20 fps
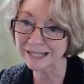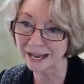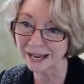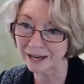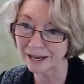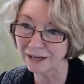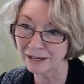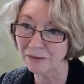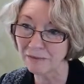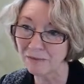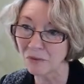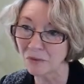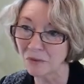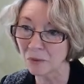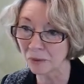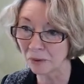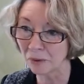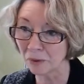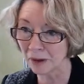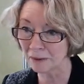aide
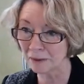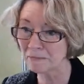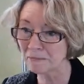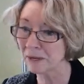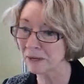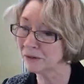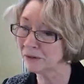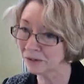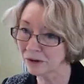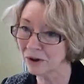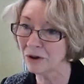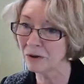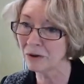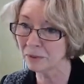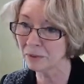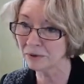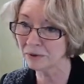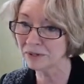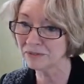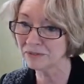for a good long
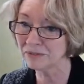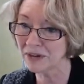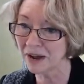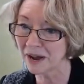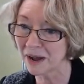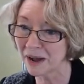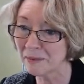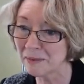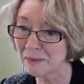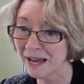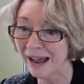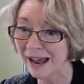period of time.